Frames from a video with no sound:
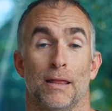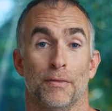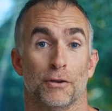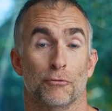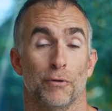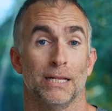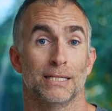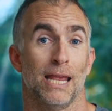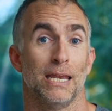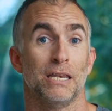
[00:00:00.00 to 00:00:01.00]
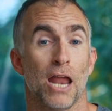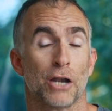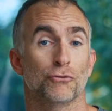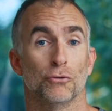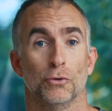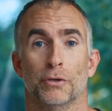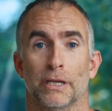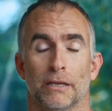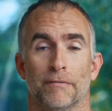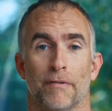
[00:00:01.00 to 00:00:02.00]
that creates a natural
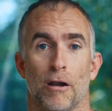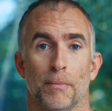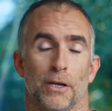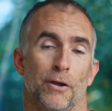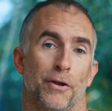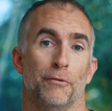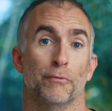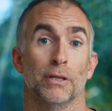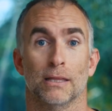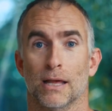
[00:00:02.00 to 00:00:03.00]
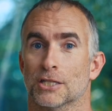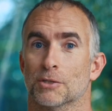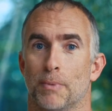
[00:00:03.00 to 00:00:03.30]
looking environment on a really large